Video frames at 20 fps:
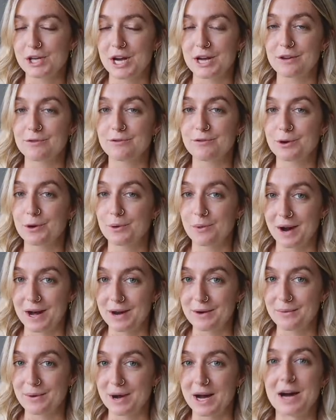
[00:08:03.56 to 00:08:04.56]
channel for
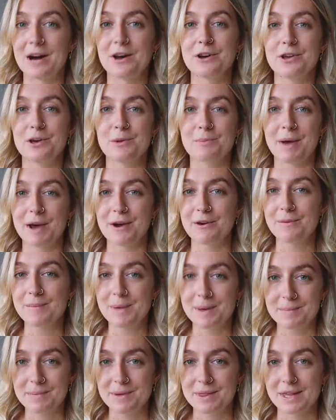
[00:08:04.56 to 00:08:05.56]
quite a while, you may
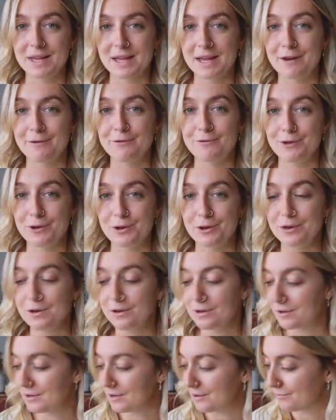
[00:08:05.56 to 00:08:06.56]
remember that a
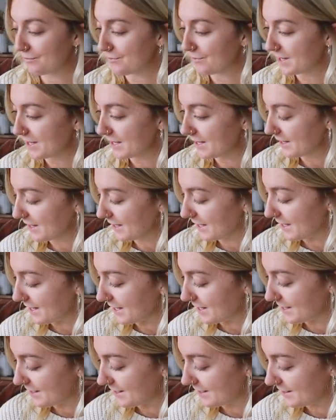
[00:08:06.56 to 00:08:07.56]
few
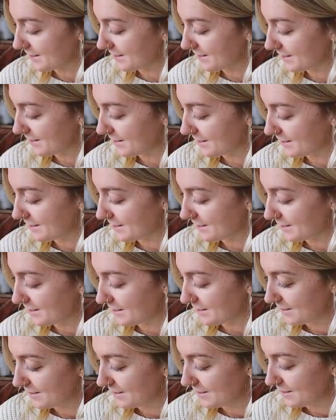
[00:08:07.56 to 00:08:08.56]
Really?
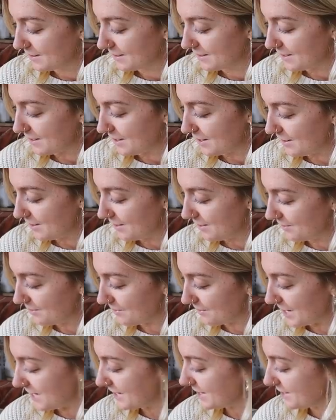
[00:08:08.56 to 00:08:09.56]

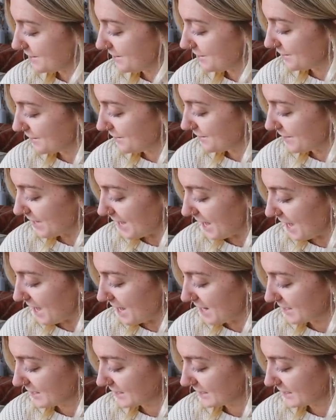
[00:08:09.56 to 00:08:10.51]
Oh, I didn't know that.